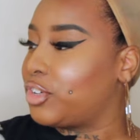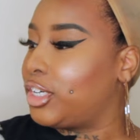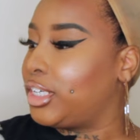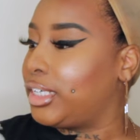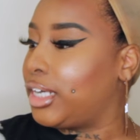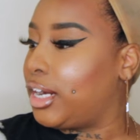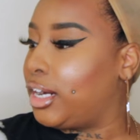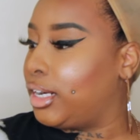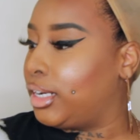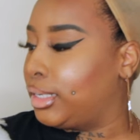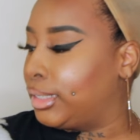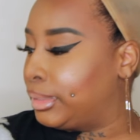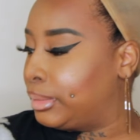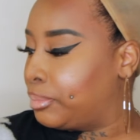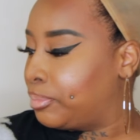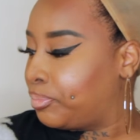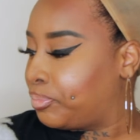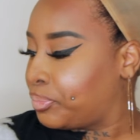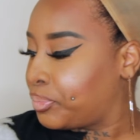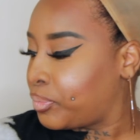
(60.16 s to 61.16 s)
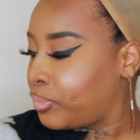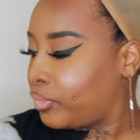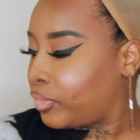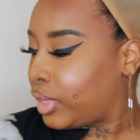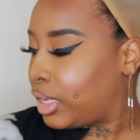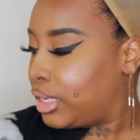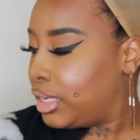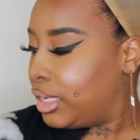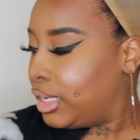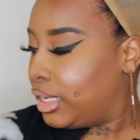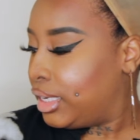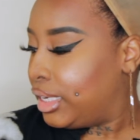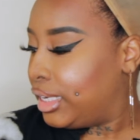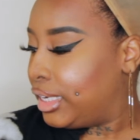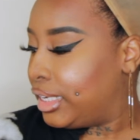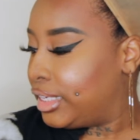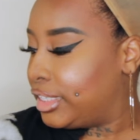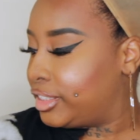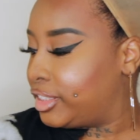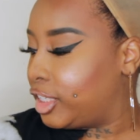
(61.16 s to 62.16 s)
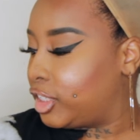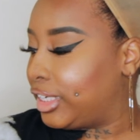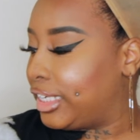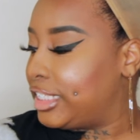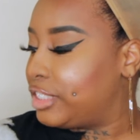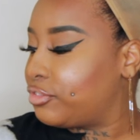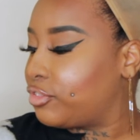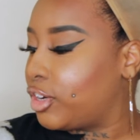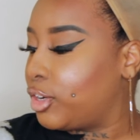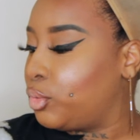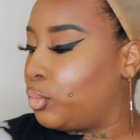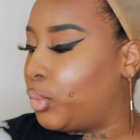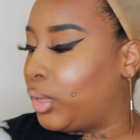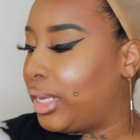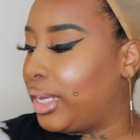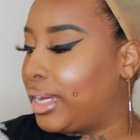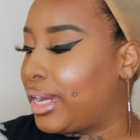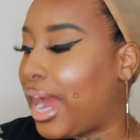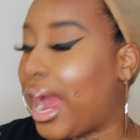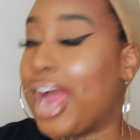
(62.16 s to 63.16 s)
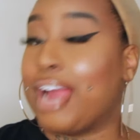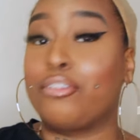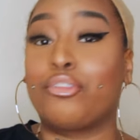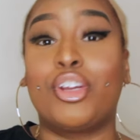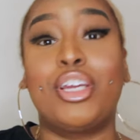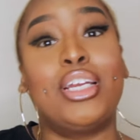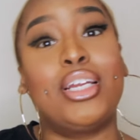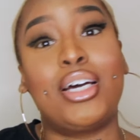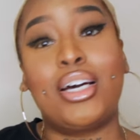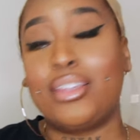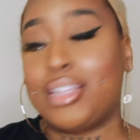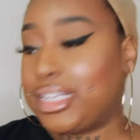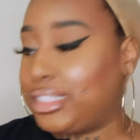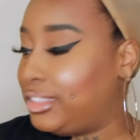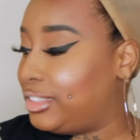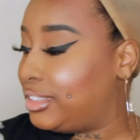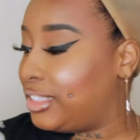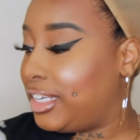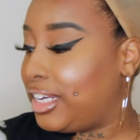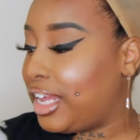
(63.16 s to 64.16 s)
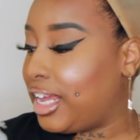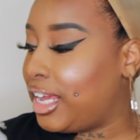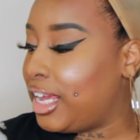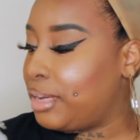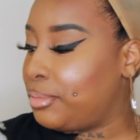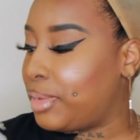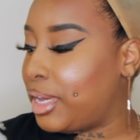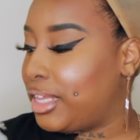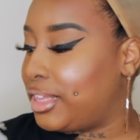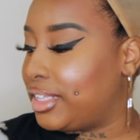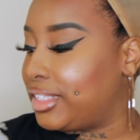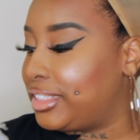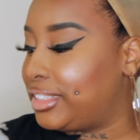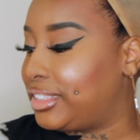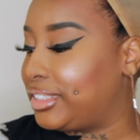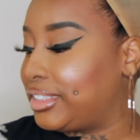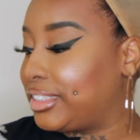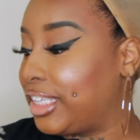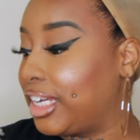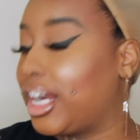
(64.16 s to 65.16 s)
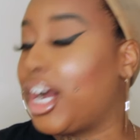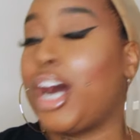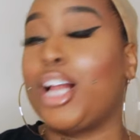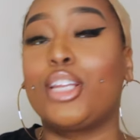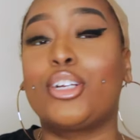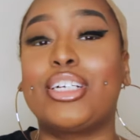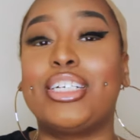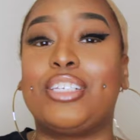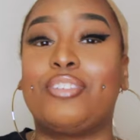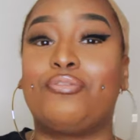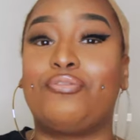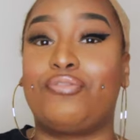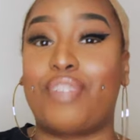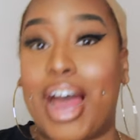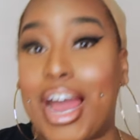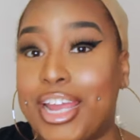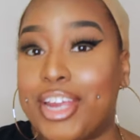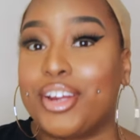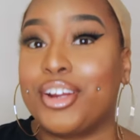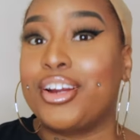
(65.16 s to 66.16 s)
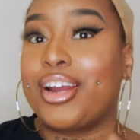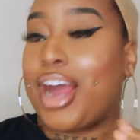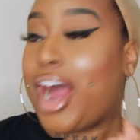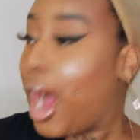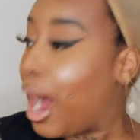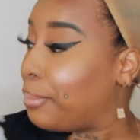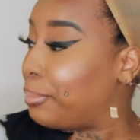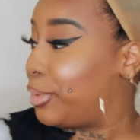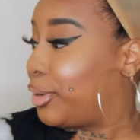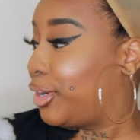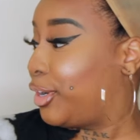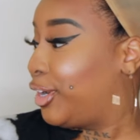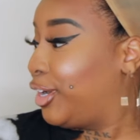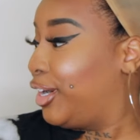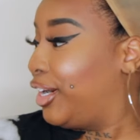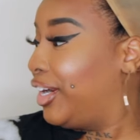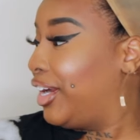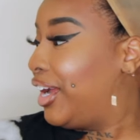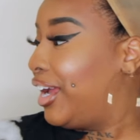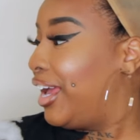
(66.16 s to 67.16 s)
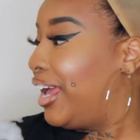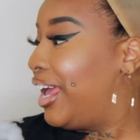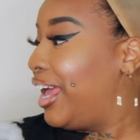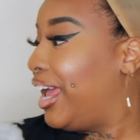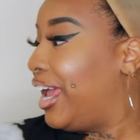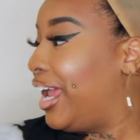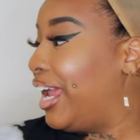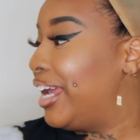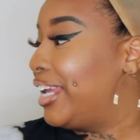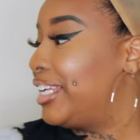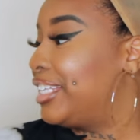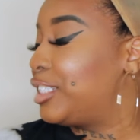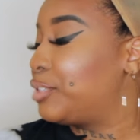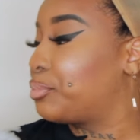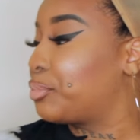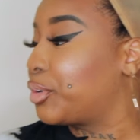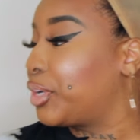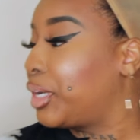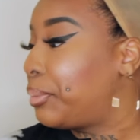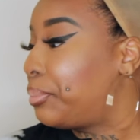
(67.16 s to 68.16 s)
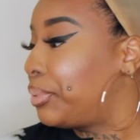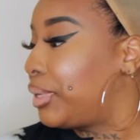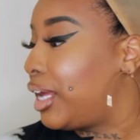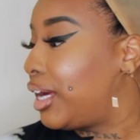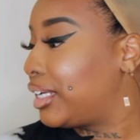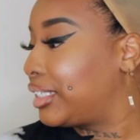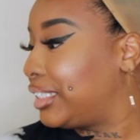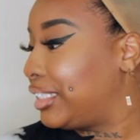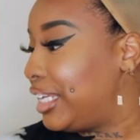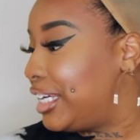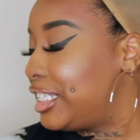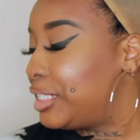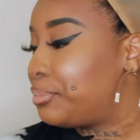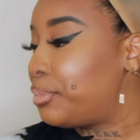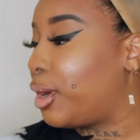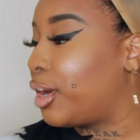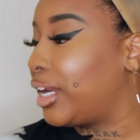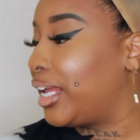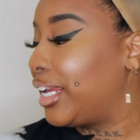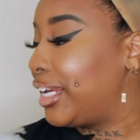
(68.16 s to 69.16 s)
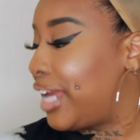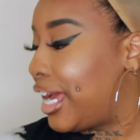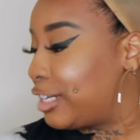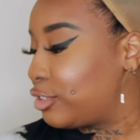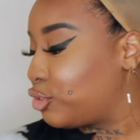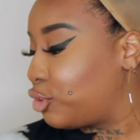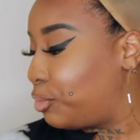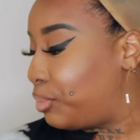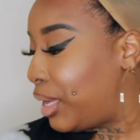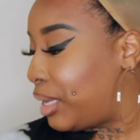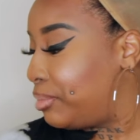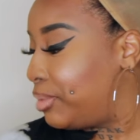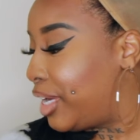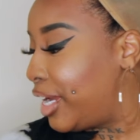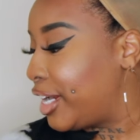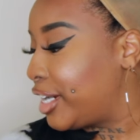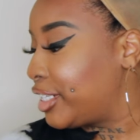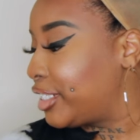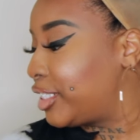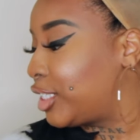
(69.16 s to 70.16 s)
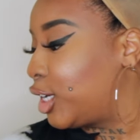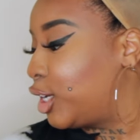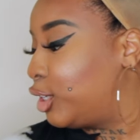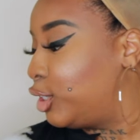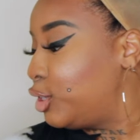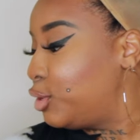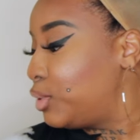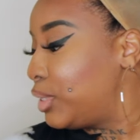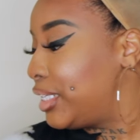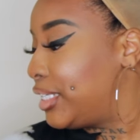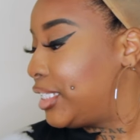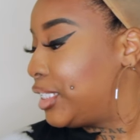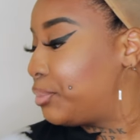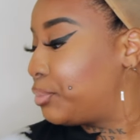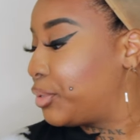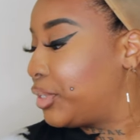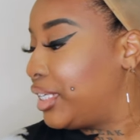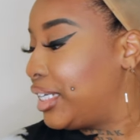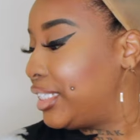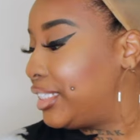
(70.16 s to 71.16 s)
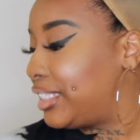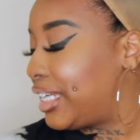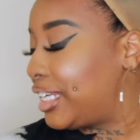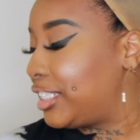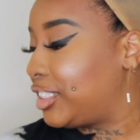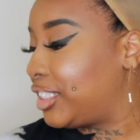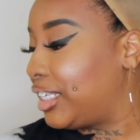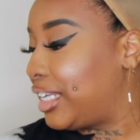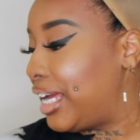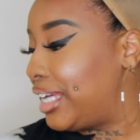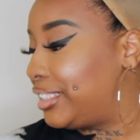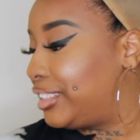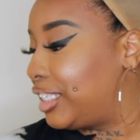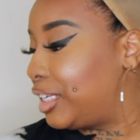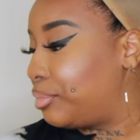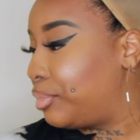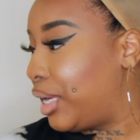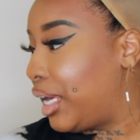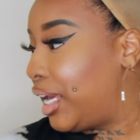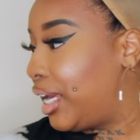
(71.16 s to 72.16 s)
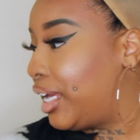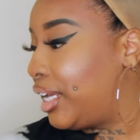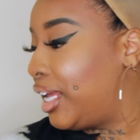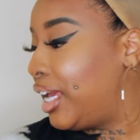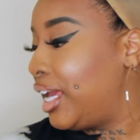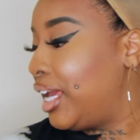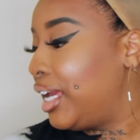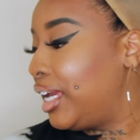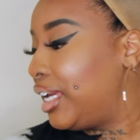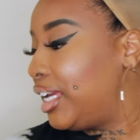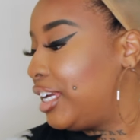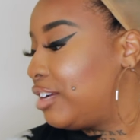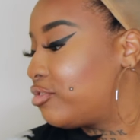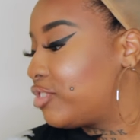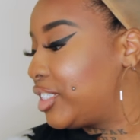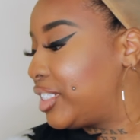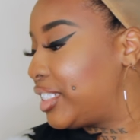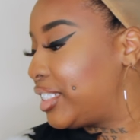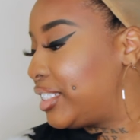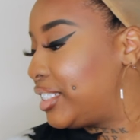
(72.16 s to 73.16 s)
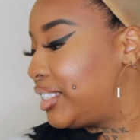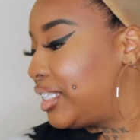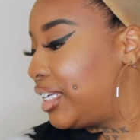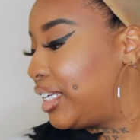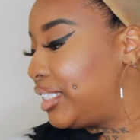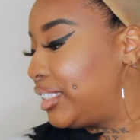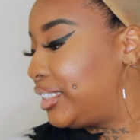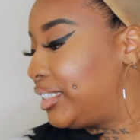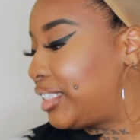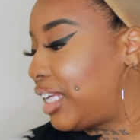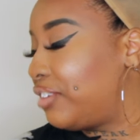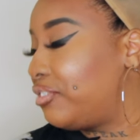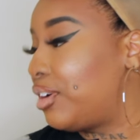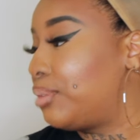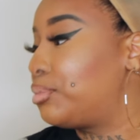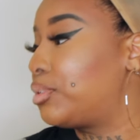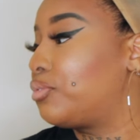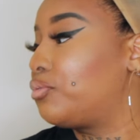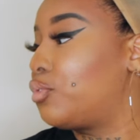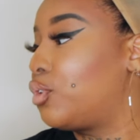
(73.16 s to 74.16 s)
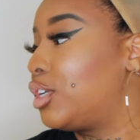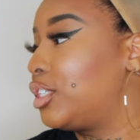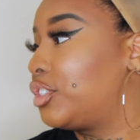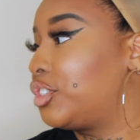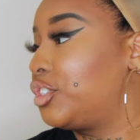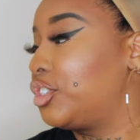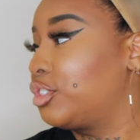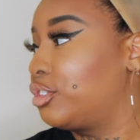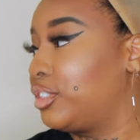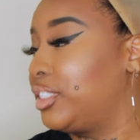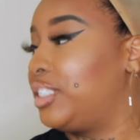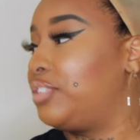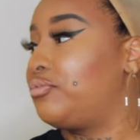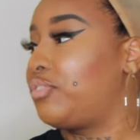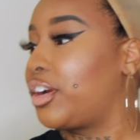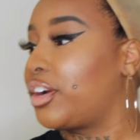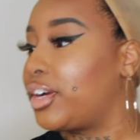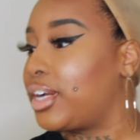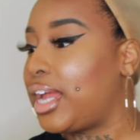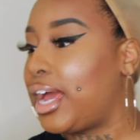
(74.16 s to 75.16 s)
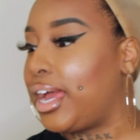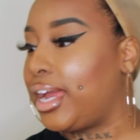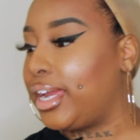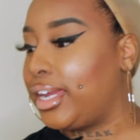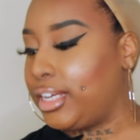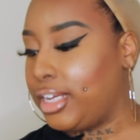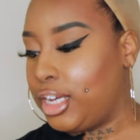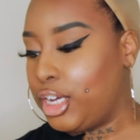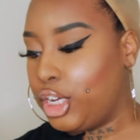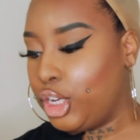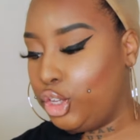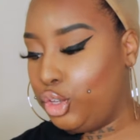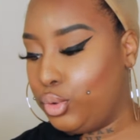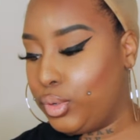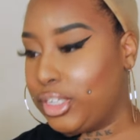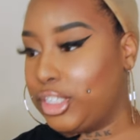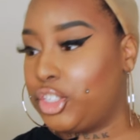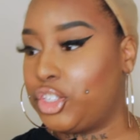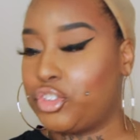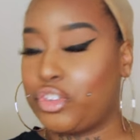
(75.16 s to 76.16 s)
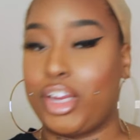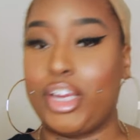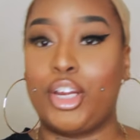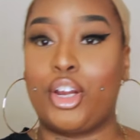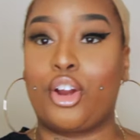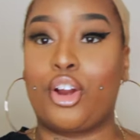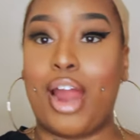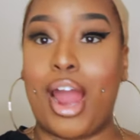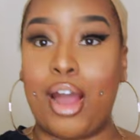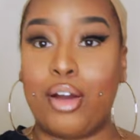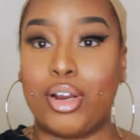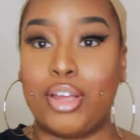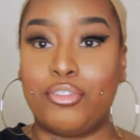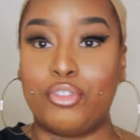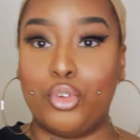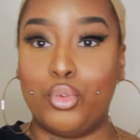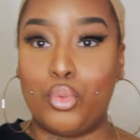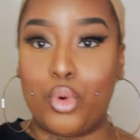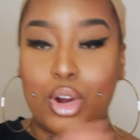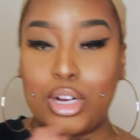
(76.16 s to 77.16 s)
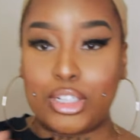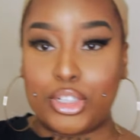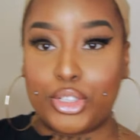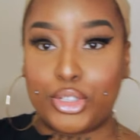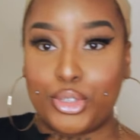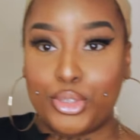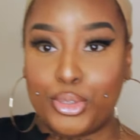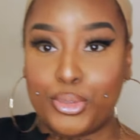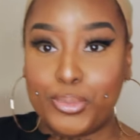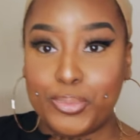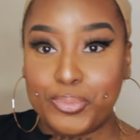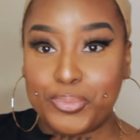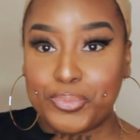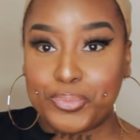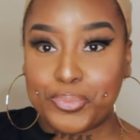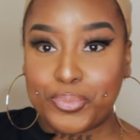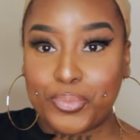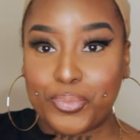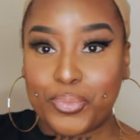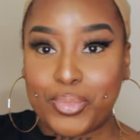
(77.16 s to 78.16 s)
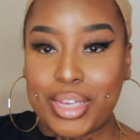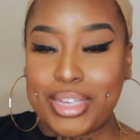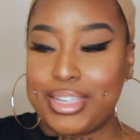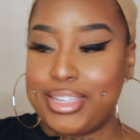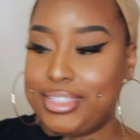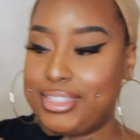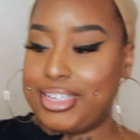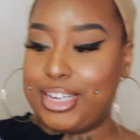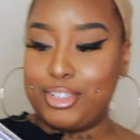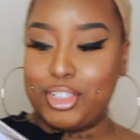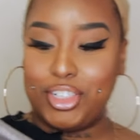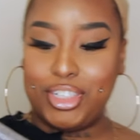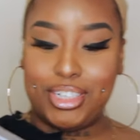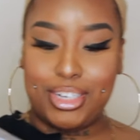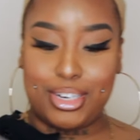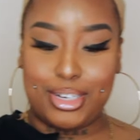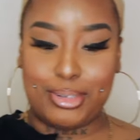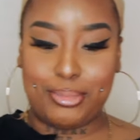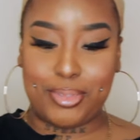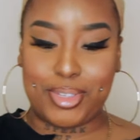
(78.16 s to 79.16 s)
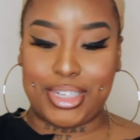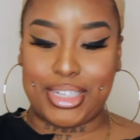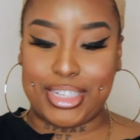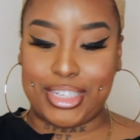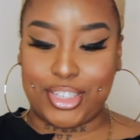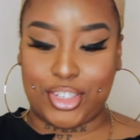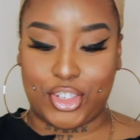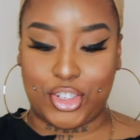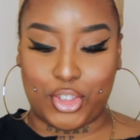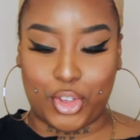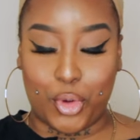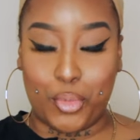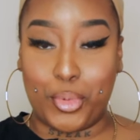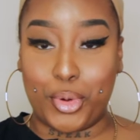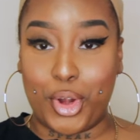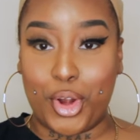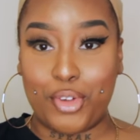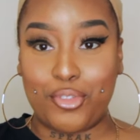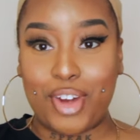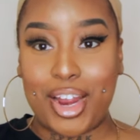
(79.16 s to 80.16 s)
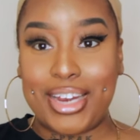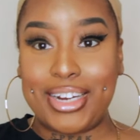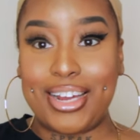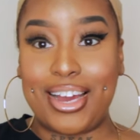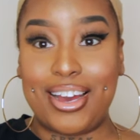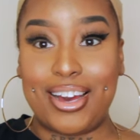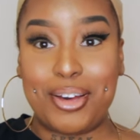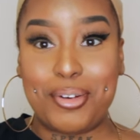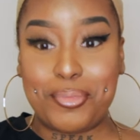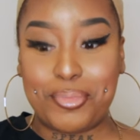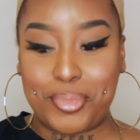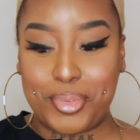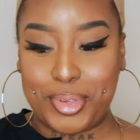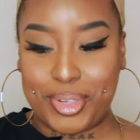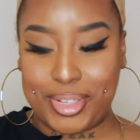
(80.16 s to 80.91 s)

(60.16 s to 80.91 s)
front. Um, it is their lace front wig, Irena. That's the name. And this, the color is Fire Copper and it's pre-plucked lace parting natural baby hairs glueless pre-attached elastic band heat resistant safe up to 400 degrees fahrenheit you can straighten her out if you want to that's how she comes and let's just open her right up